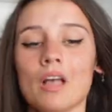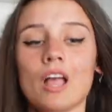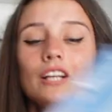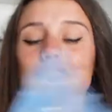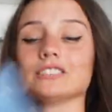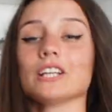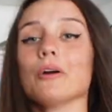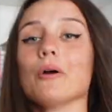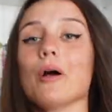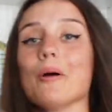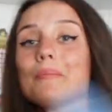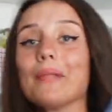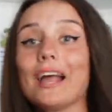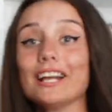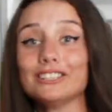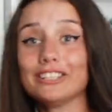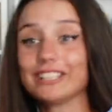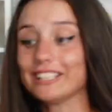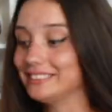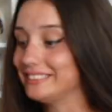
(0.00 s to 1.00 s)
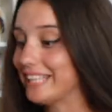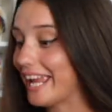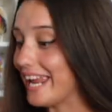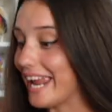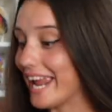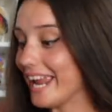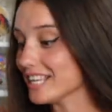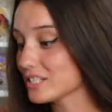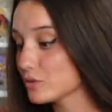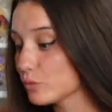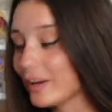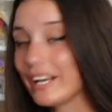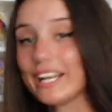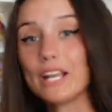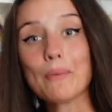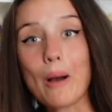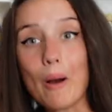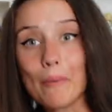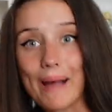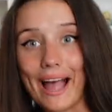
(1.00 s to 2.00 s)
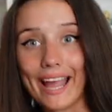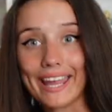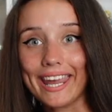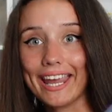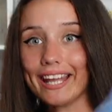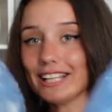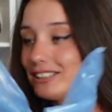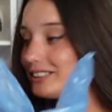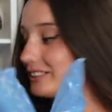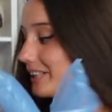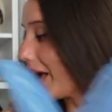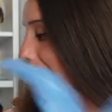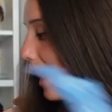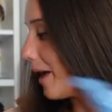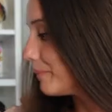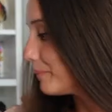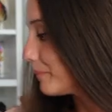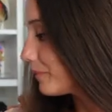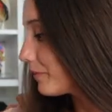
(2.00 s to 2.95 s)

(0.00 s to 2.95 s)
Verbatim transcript: So um, as you can see, it is really well packaged. Um,